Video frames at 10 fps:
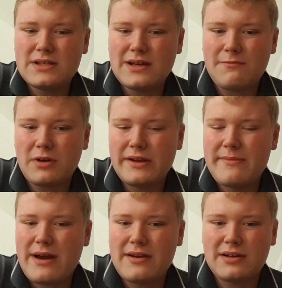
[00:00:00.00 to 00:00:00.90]
and wanting
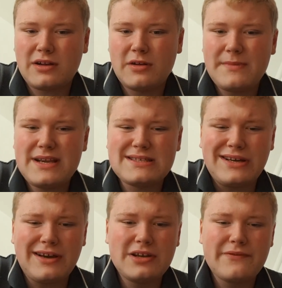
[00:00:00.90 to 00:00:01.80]
him out the club. He's
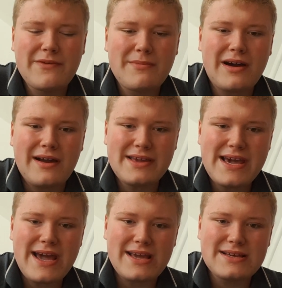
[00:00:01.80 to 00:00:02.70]
not another Mark
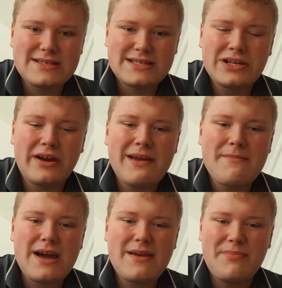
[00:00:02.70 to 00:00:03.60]
Yates, not in
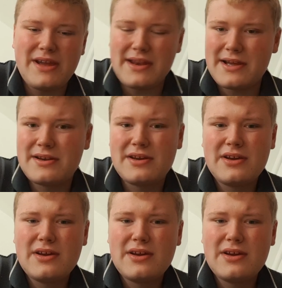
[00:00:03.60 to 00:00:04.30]
my opinion.